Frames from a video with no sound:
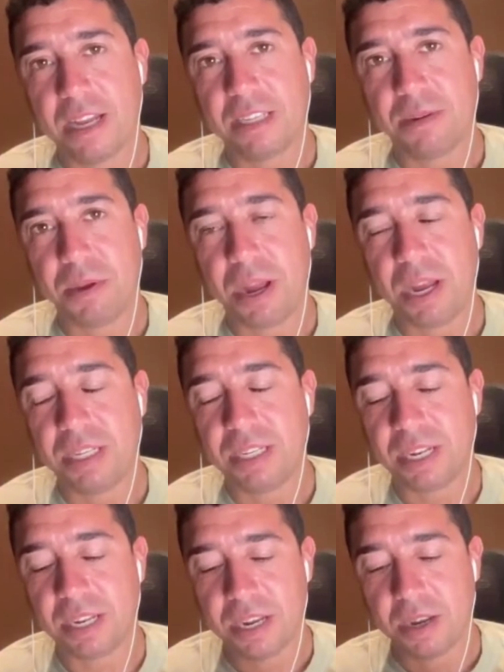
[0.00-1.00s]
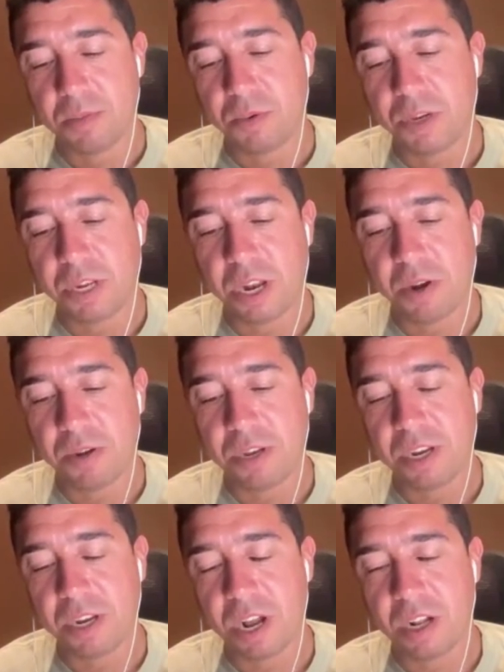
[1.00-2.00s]
It's amazing. But you know, you
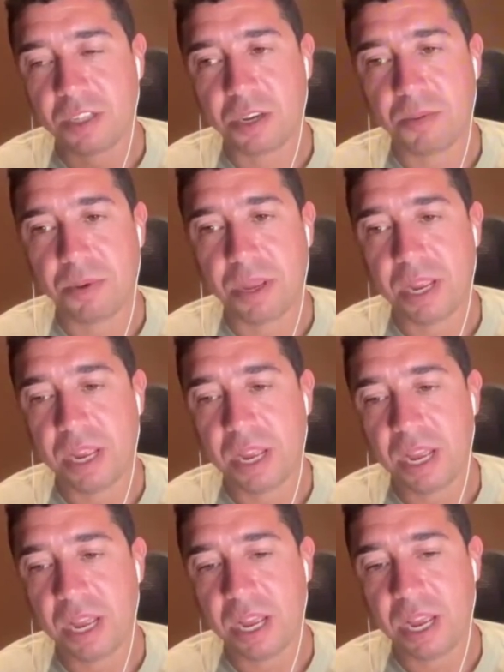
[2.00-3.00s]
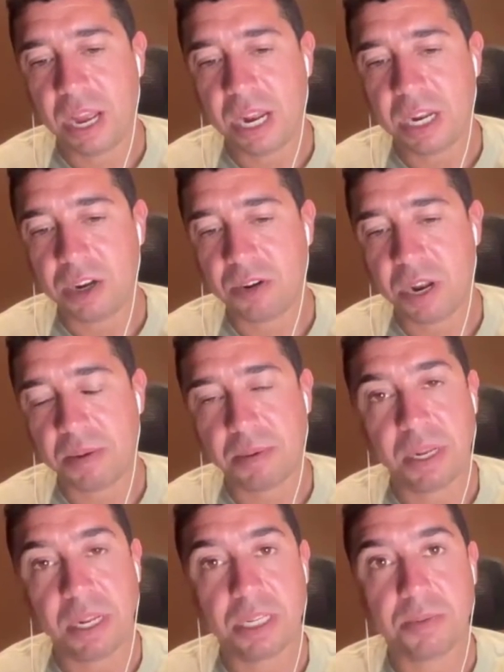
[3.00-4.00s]
could also be an
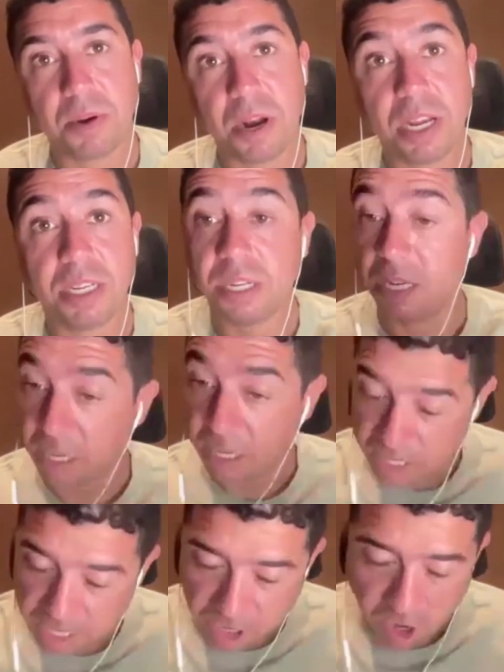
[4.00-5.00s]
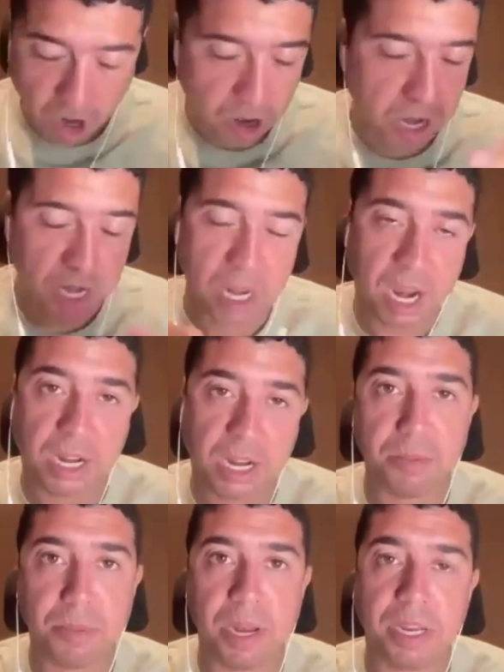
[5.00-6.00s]
incredible inspiration that you already are
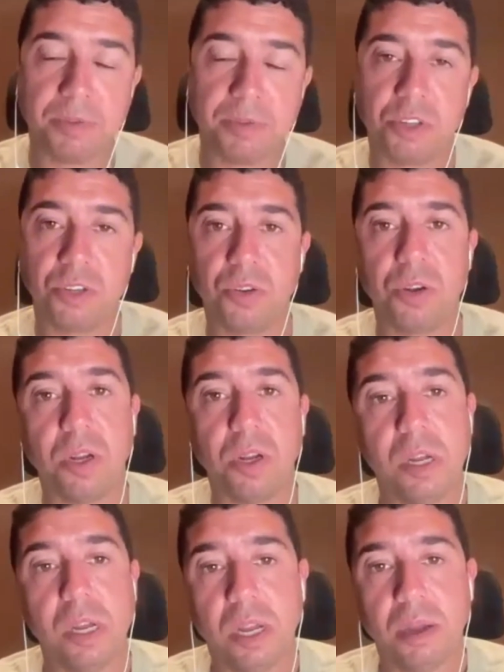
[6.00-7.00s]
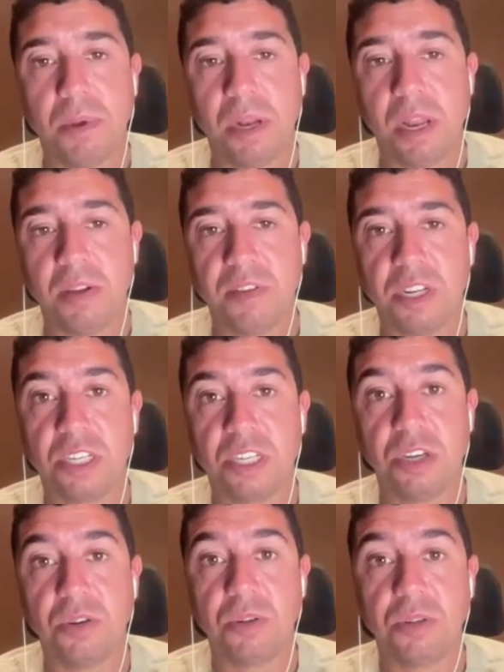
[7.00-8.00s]
to many, I'm sure, many of your
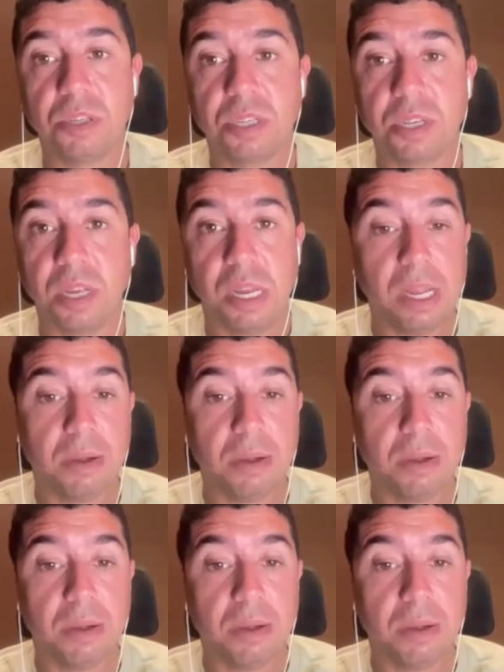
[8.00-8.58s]
students.